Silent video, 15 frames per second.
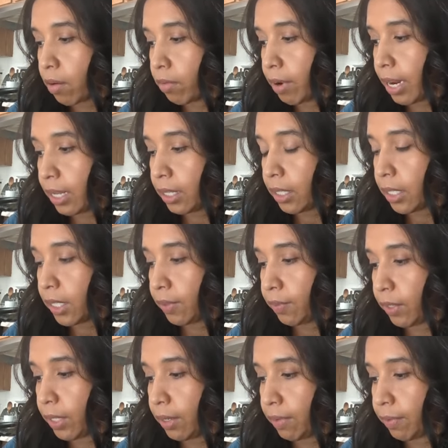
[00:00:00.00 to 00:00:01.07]
Rent is
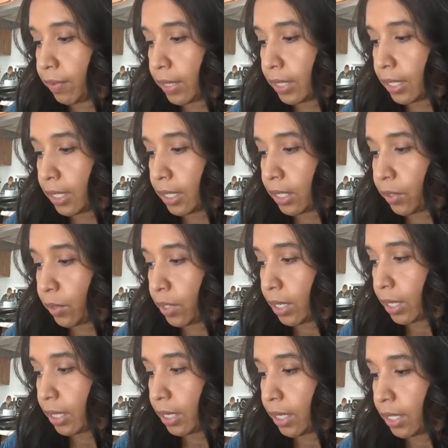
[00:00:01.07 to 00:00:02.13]
fully funded.
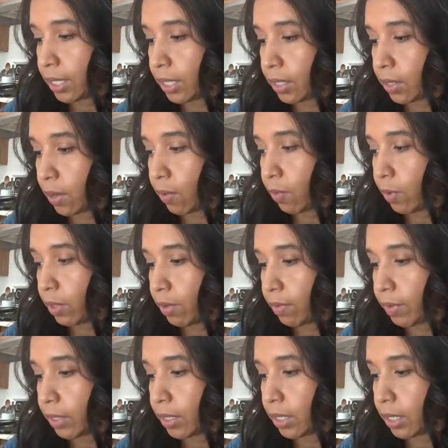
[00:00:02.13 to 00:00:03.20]
Utilities is all fully
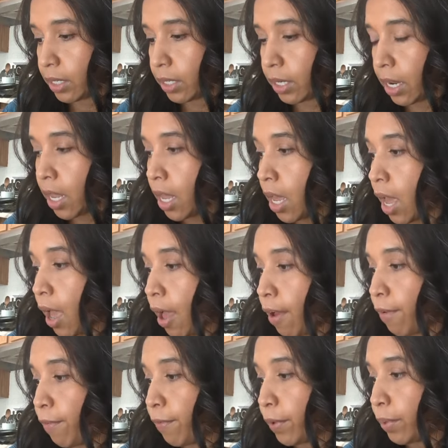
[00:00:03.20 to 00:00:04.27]
funded.
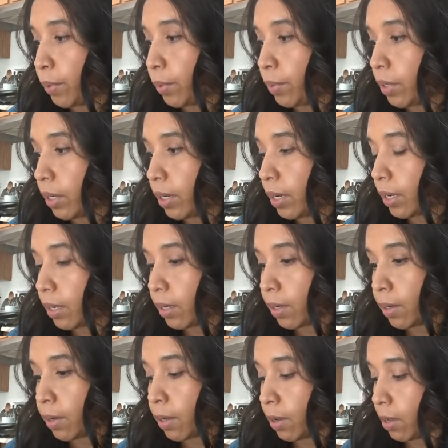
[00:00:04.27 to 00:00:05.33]
Phone,
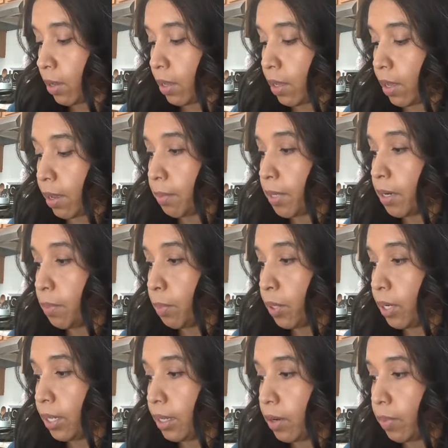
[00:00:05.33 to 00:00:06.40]
I'm gonna
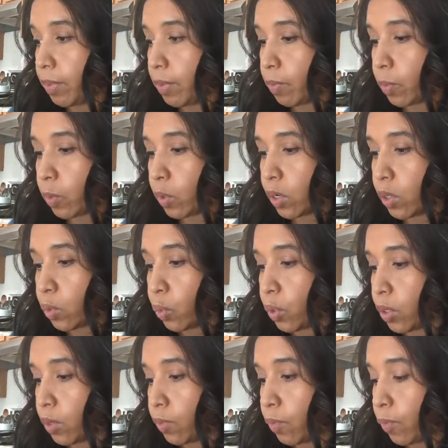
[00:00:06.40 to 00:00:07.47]
put a little bit more
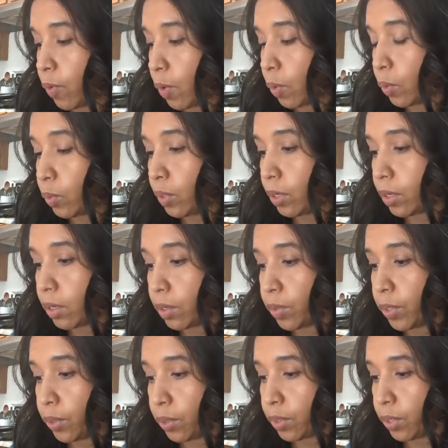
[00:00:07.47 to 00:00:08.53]
towards phone,
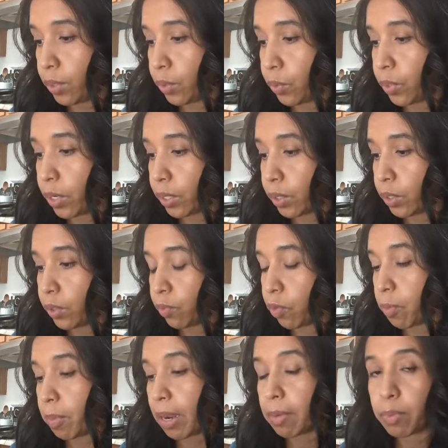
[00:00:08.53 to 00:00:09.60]
$132
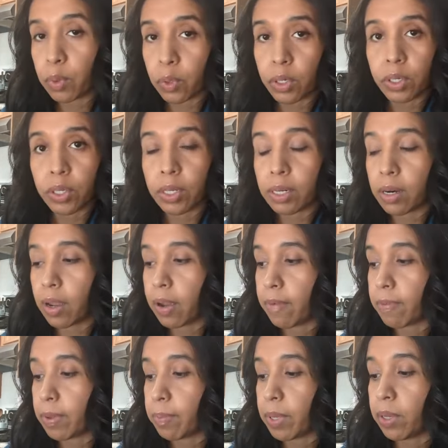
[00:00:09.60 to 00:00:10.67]
for my portion
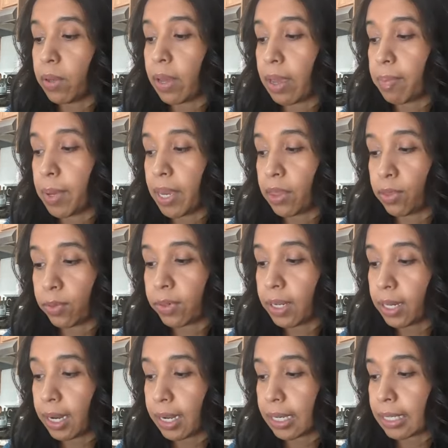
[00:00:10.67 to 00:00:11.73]
of the bill. I paid 3
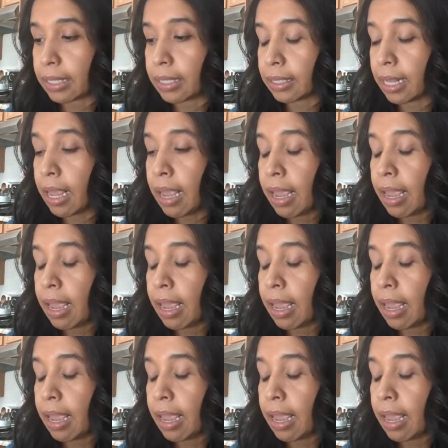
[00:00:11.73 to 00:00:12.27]
lines,